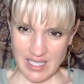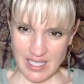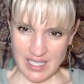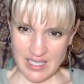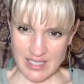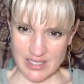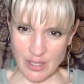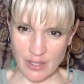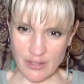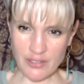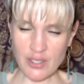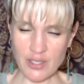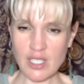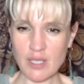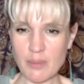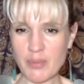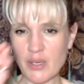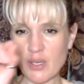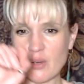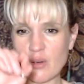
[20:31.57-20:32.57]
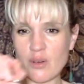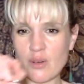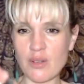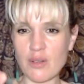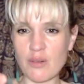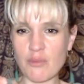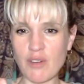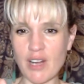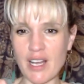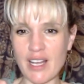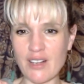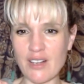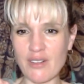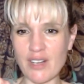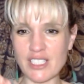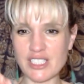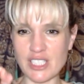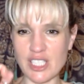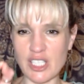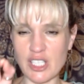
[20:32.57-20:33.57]
So if you're going to write a
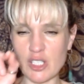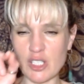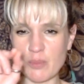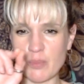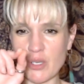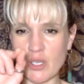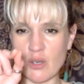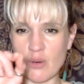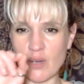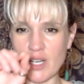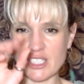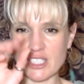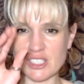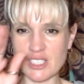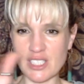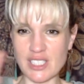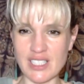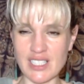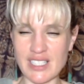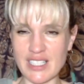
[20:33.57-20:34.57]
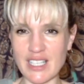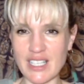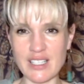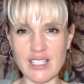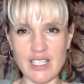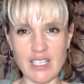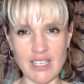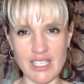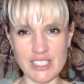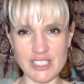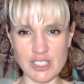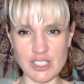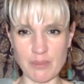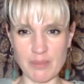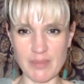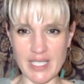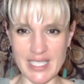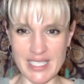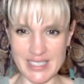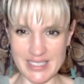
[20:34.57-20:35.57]
question, can you put question and then the question,
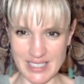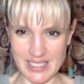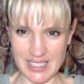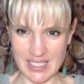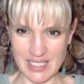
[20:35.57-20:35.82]
please?